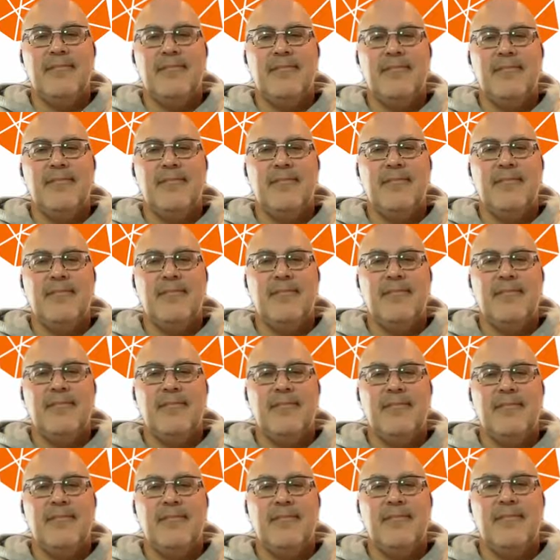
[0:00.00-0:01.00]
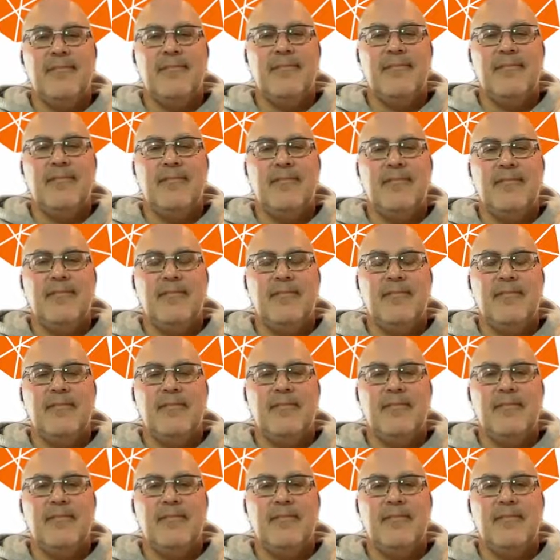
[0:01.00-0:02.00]

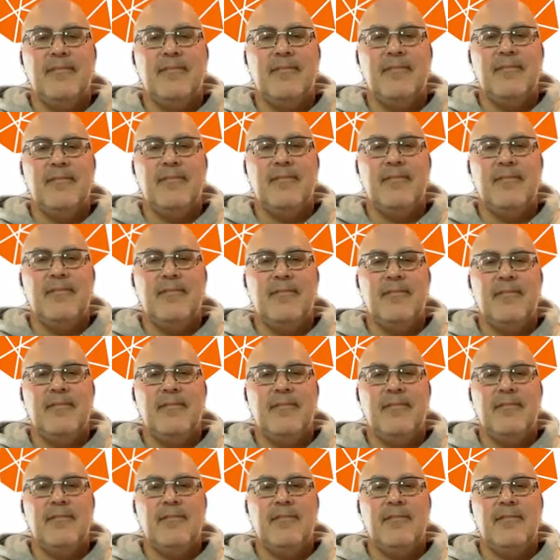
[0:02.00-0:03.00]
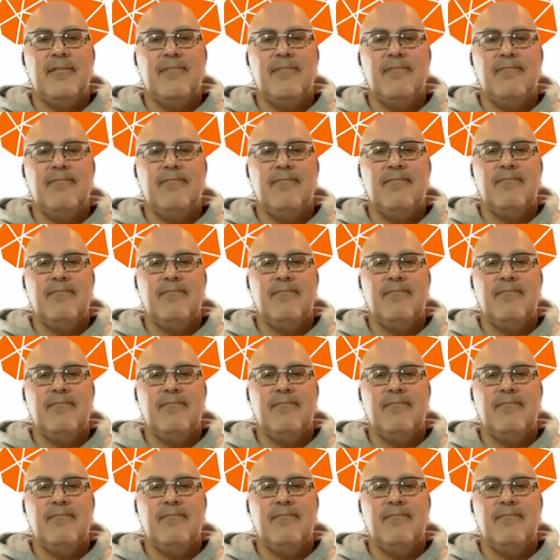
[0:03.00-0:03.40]
This person isn't speaking.